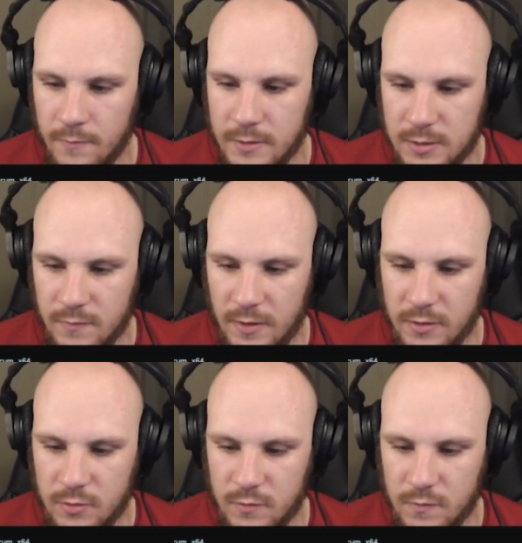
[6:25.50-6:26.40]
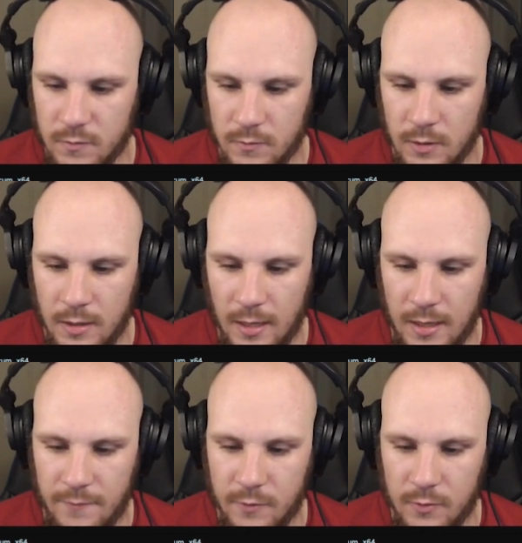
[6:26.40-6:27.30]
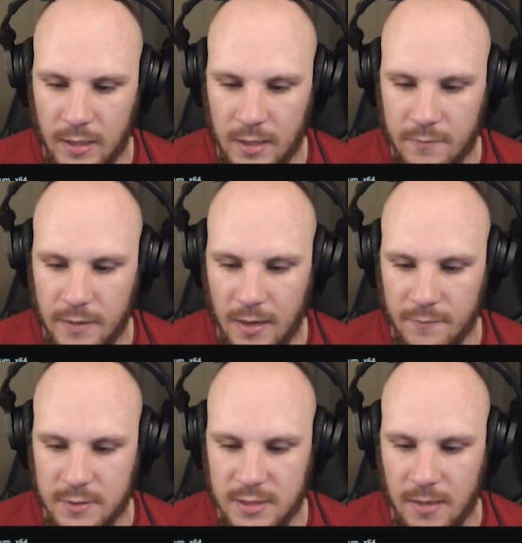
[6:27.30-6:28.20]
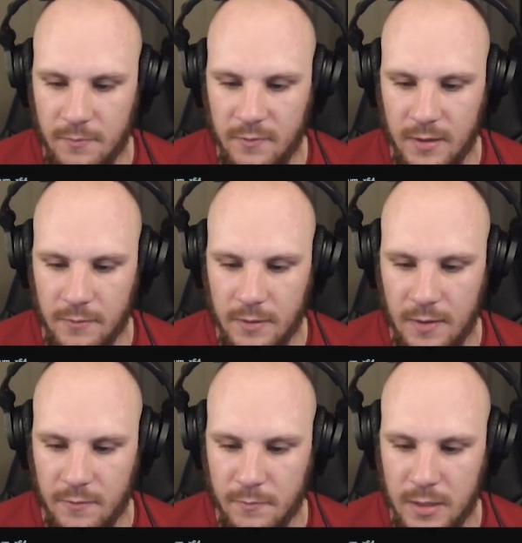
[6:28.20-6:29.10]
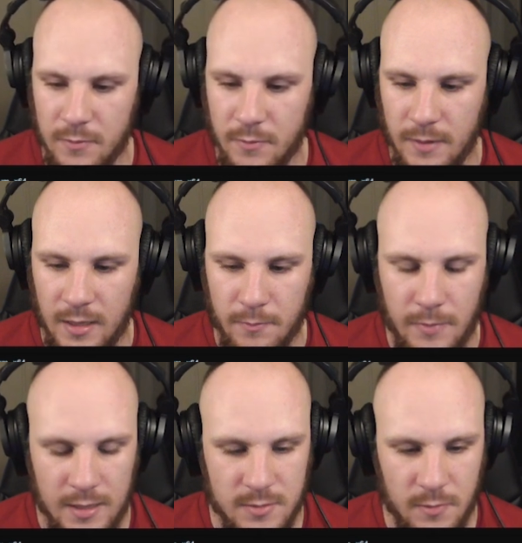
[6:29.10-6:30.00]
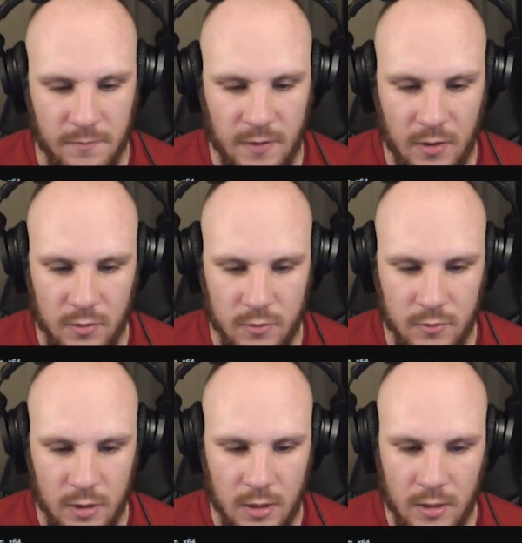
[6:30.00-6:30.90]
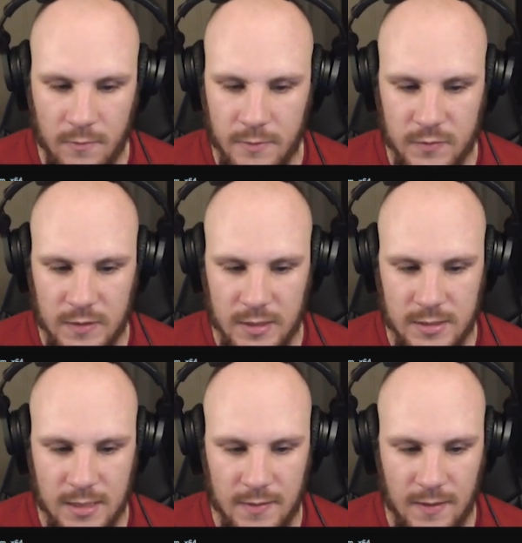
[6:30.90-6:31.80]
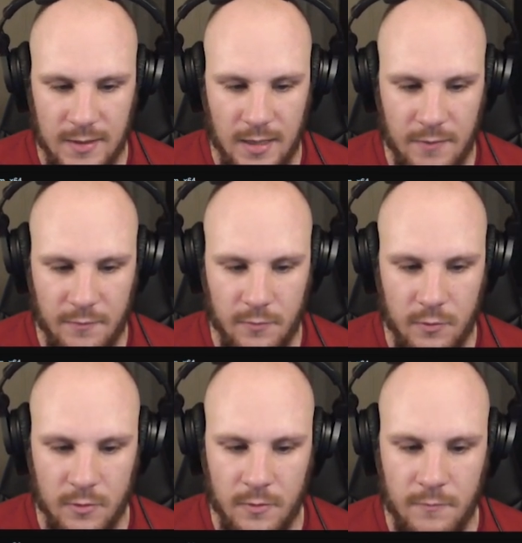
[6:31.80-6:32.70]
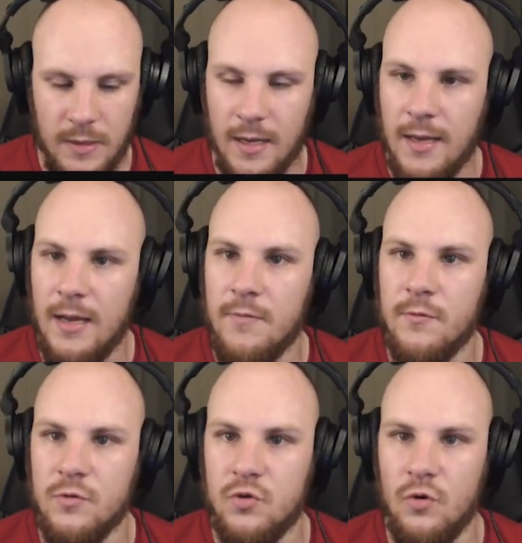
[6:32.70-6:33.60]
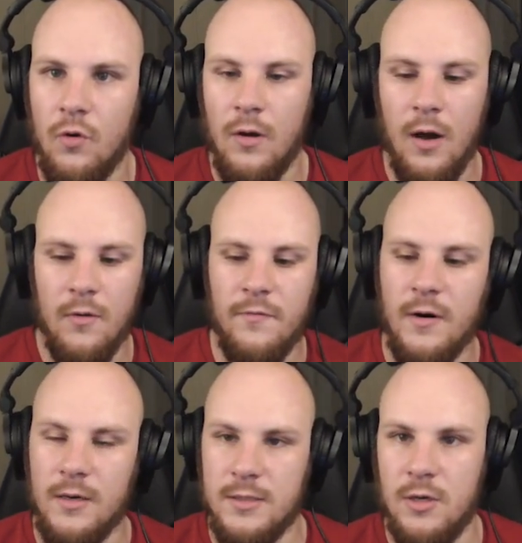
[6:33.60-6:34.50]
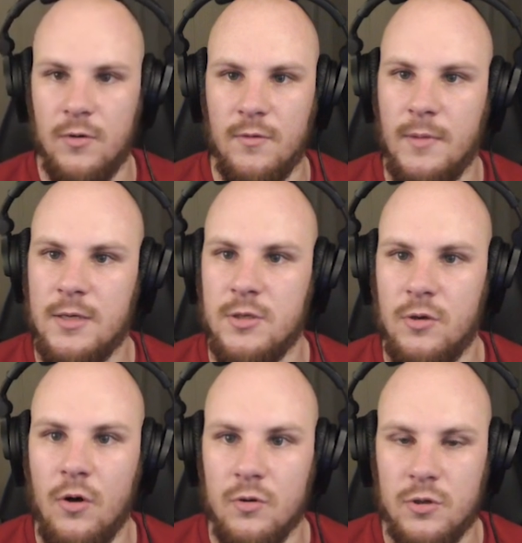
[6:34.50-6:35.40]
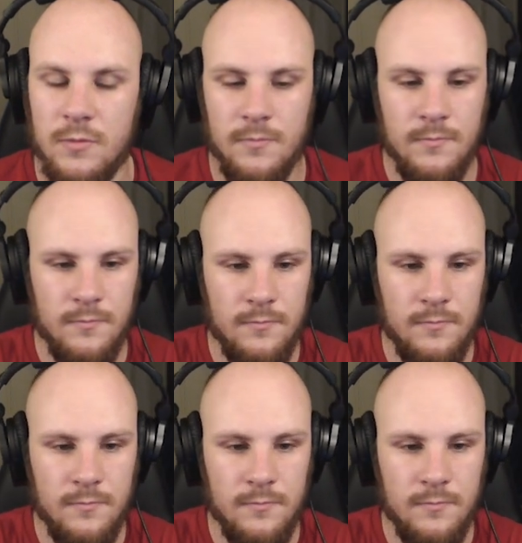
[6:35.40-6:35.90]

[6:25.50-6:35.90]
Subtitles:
which is very useful. And if we look here, we have the same thing. We have a minimum and a maximum value, which we can set, and therefore we can kind of control how far this automation goes.